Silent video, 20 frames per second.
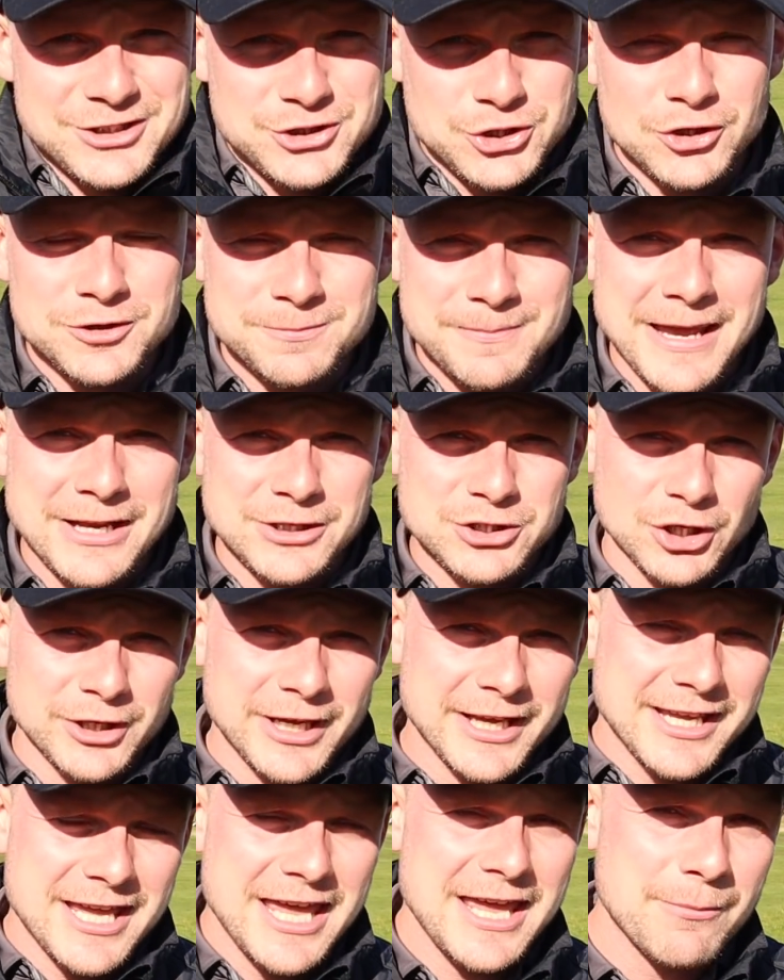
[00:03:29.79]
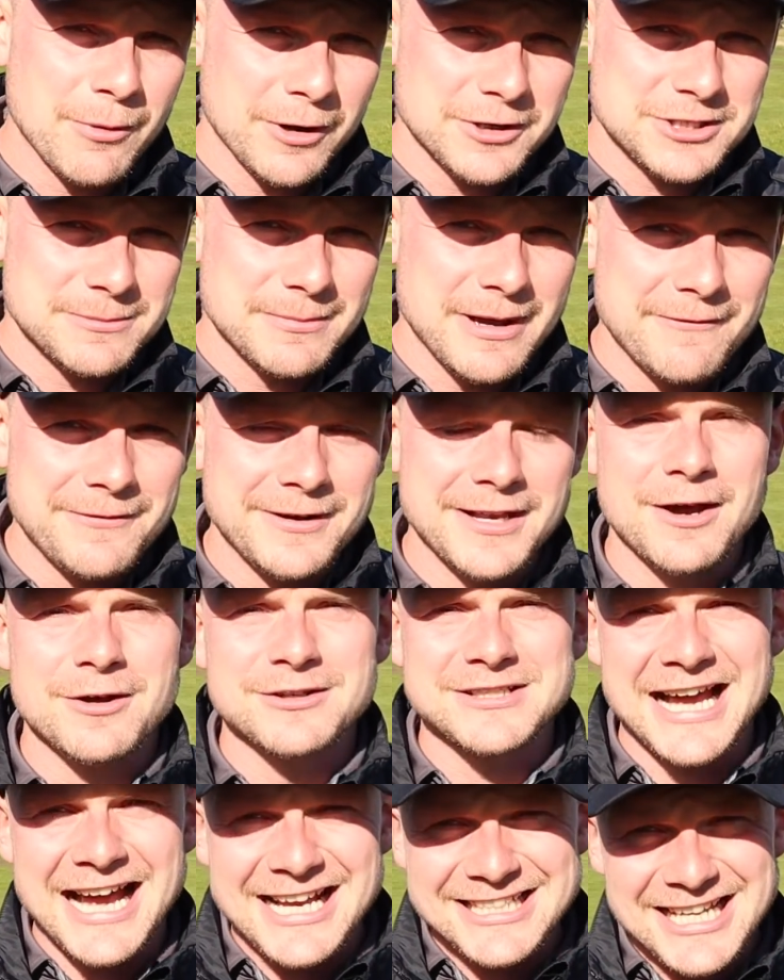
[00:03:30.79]
Just make sure you keep watching my
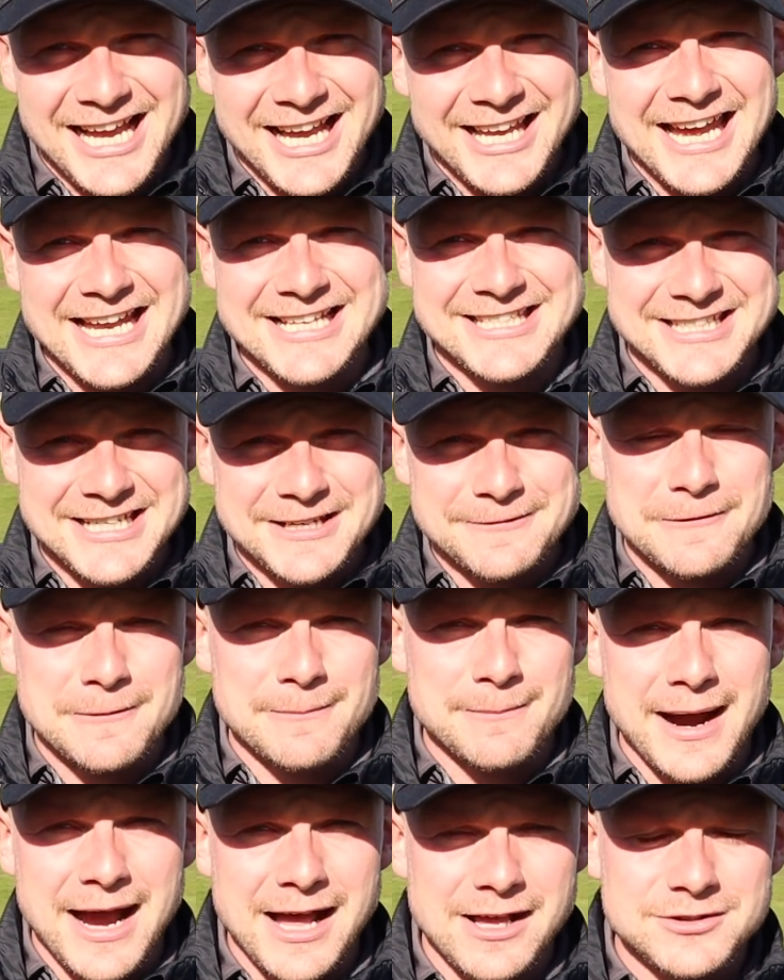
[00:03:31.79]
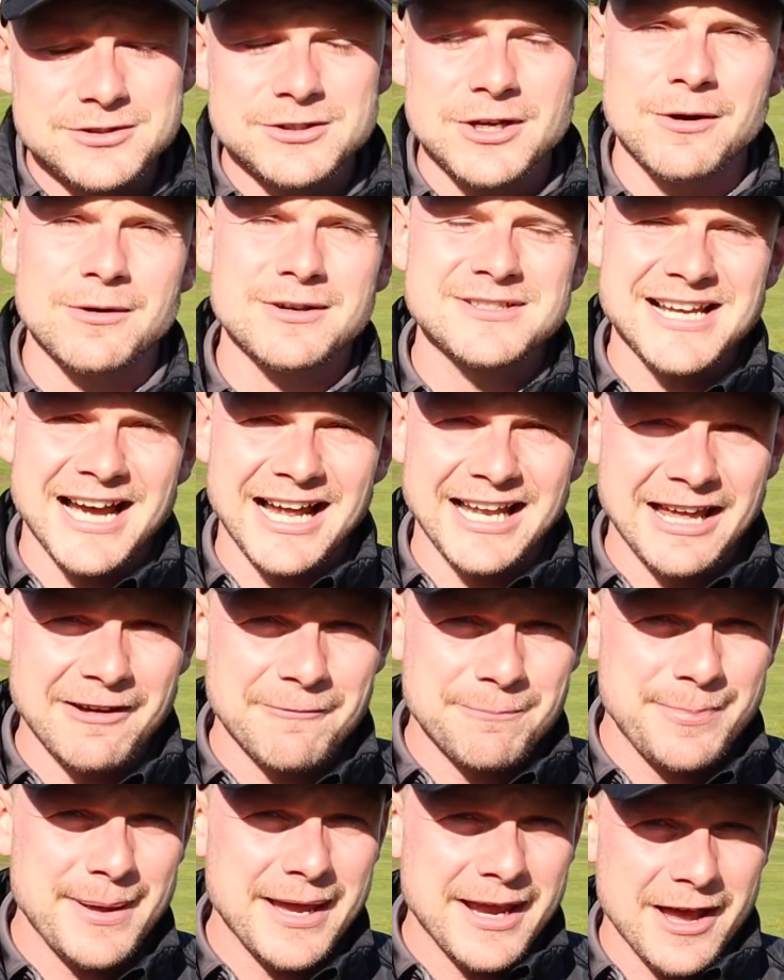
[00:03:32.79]
videos. As I get to different milestones, I'll
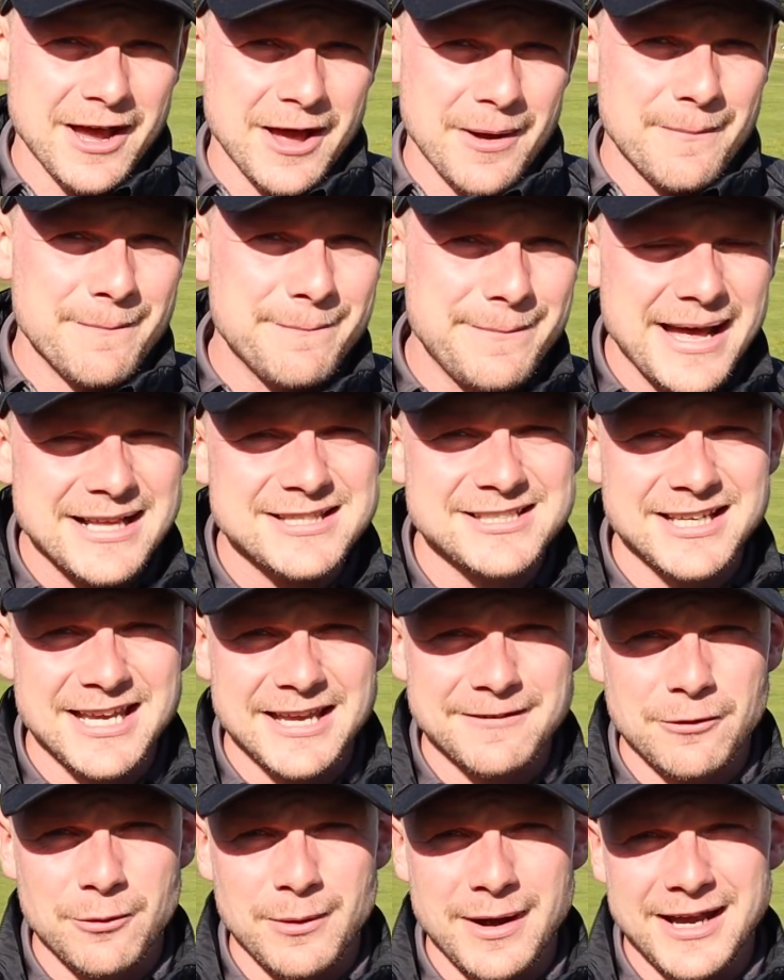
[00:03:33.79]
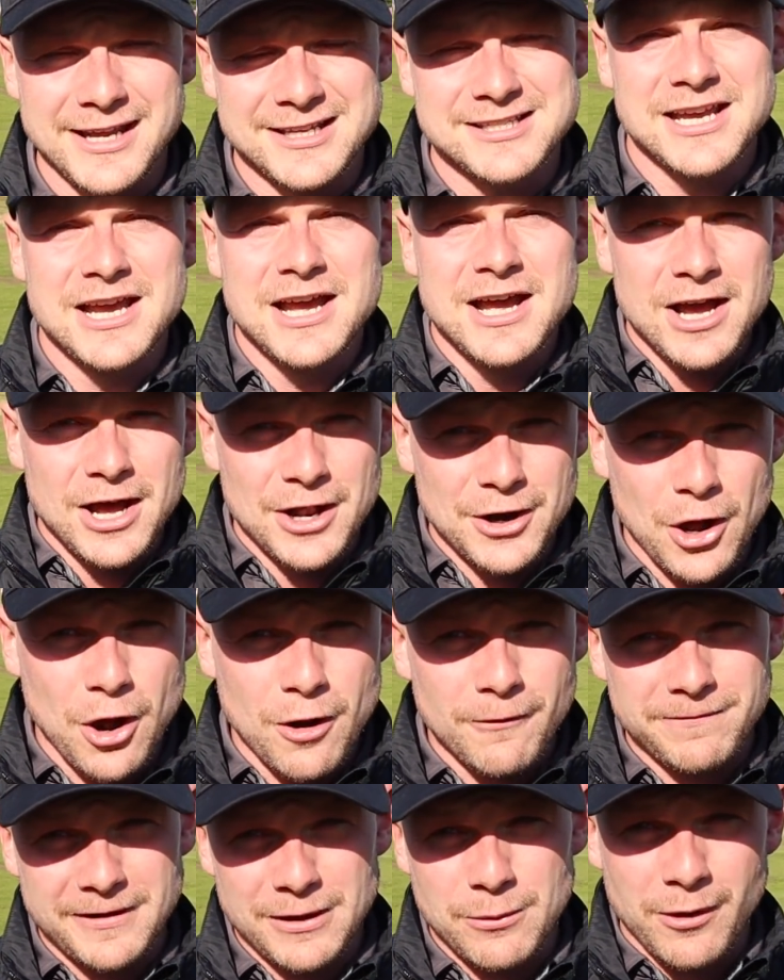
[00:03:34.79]
have bigger and better giveaways, and
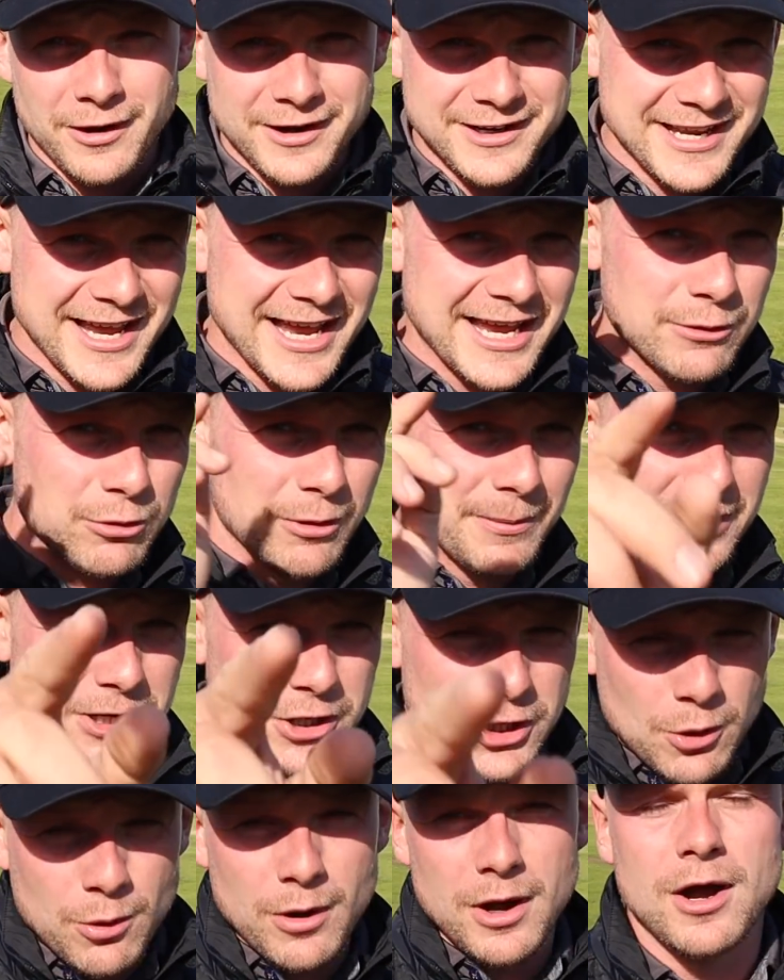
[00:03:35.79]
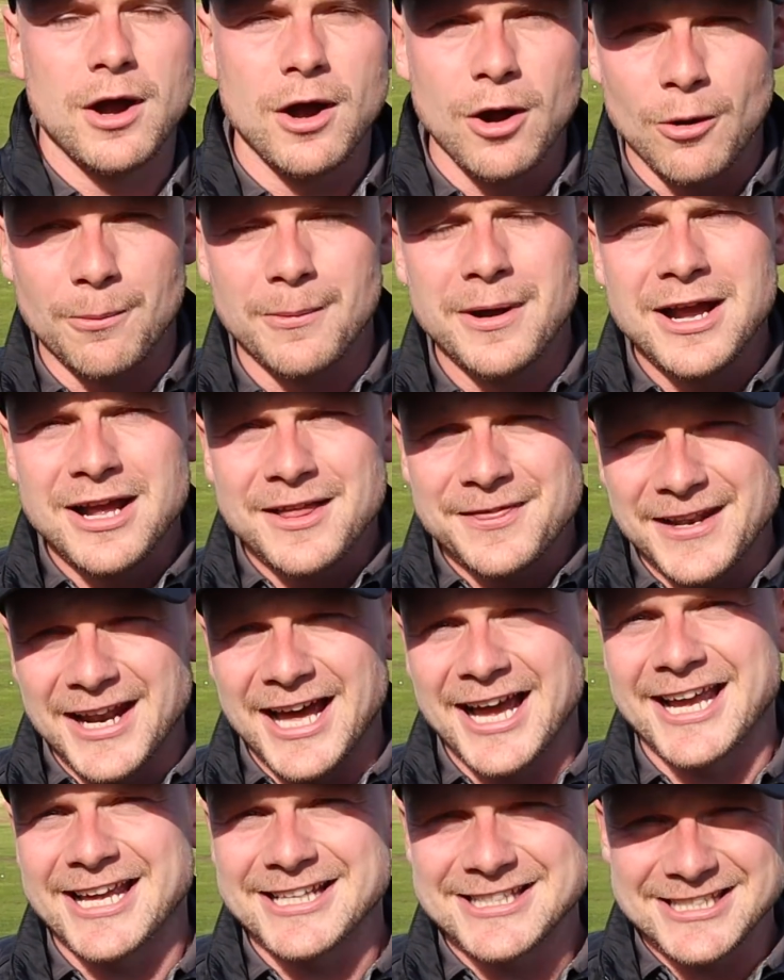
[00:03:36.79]
hopefully one day it will be you at home
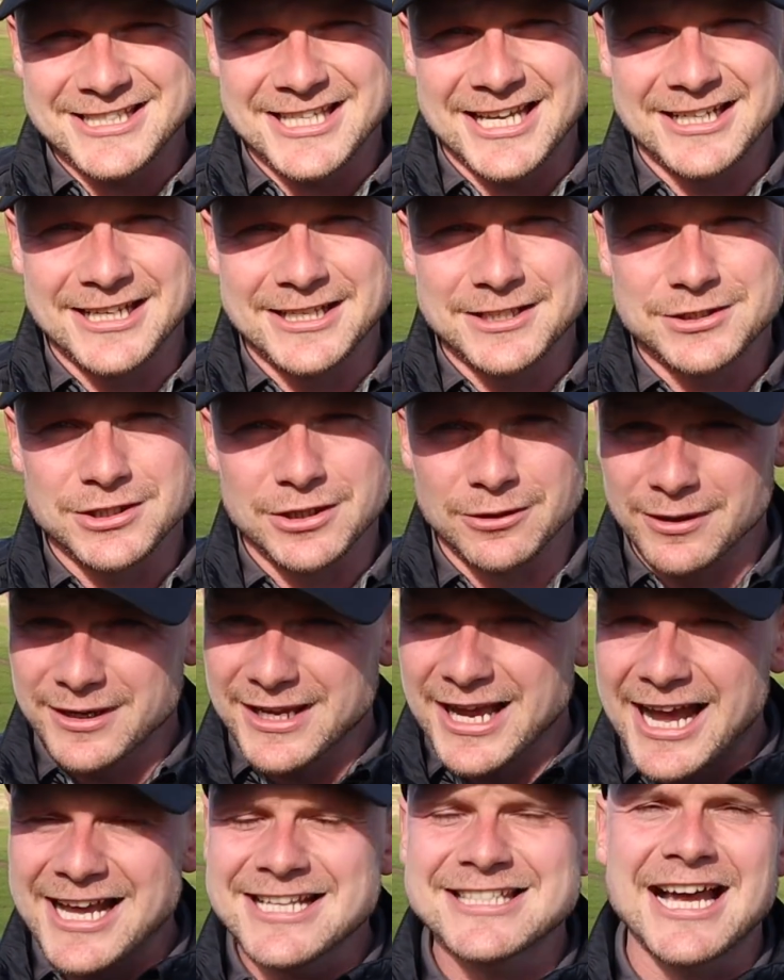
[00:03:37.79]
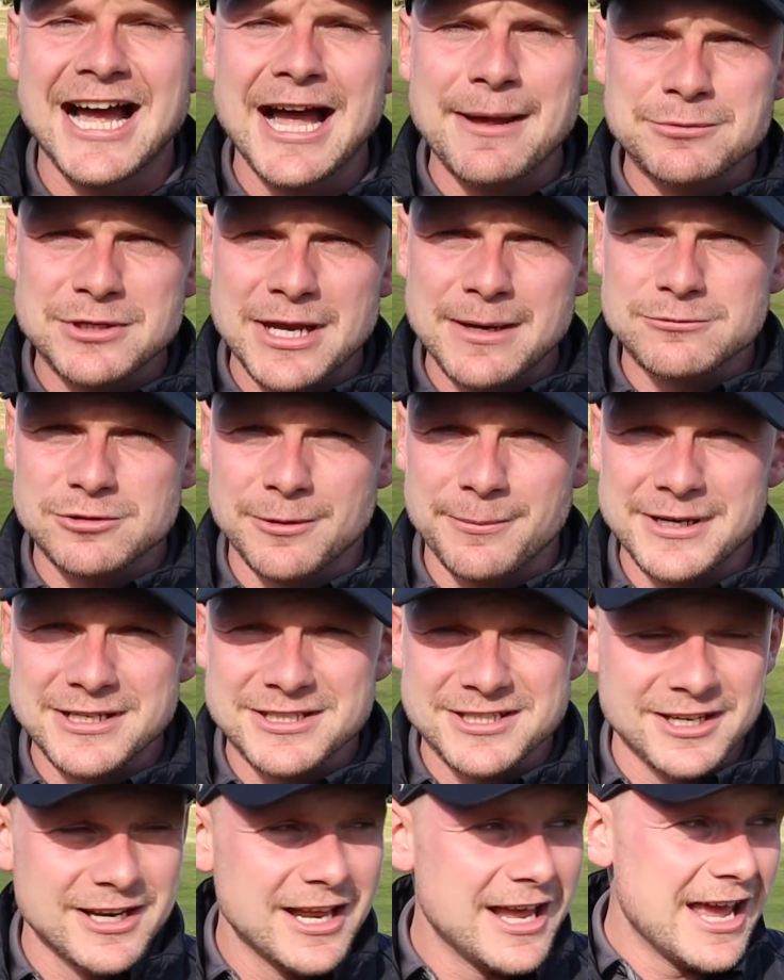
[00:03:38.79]
that I get to send it to. Guys, I'm James
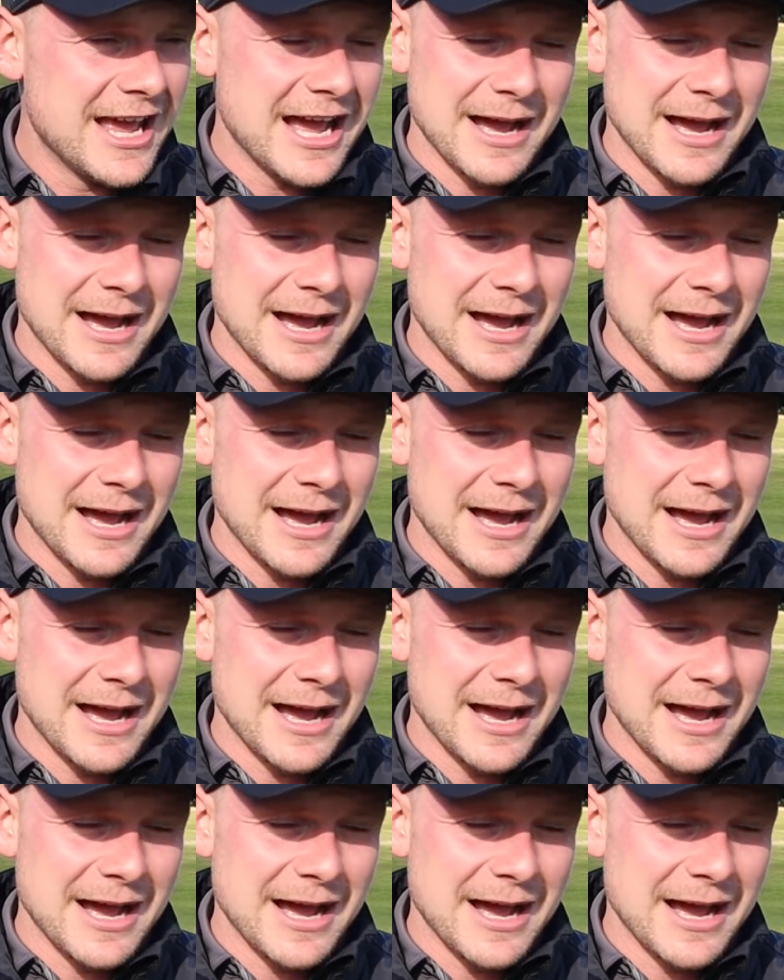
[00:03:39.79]
Robinson.